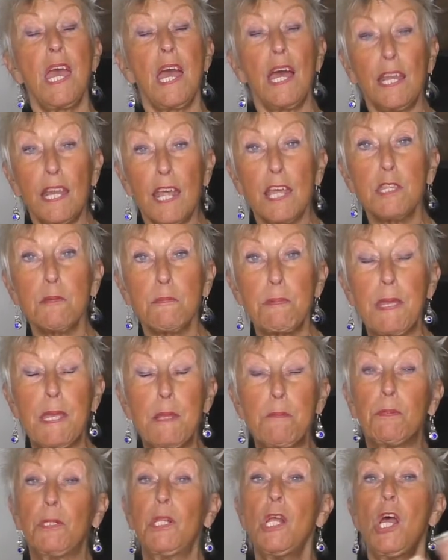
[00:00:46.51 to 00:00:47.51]
and other
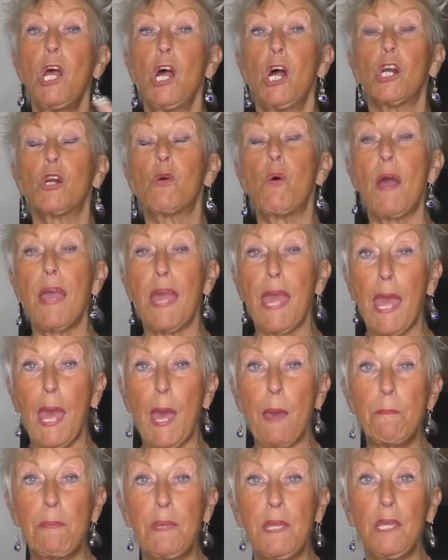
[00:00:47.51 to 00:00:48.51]
people are quite
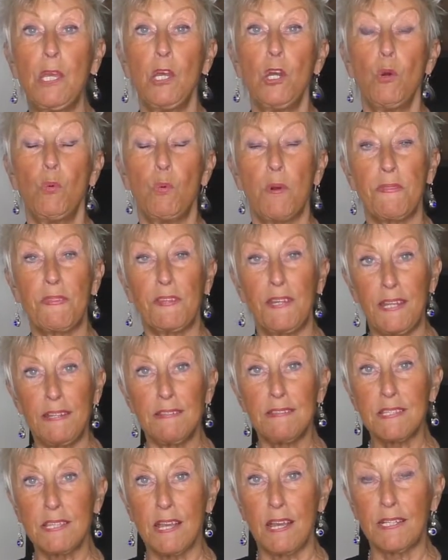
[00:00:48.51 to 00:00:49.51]
happy with an
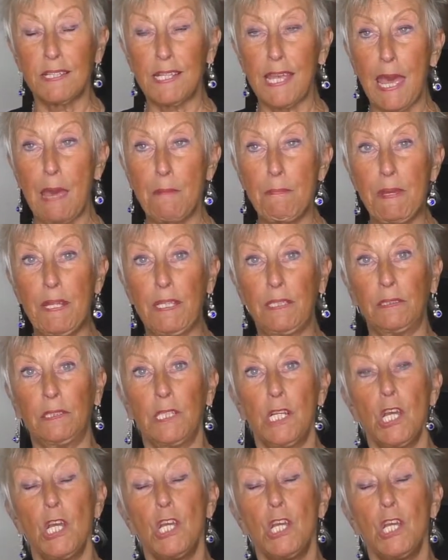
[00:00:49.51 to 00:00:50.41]
inside cabin.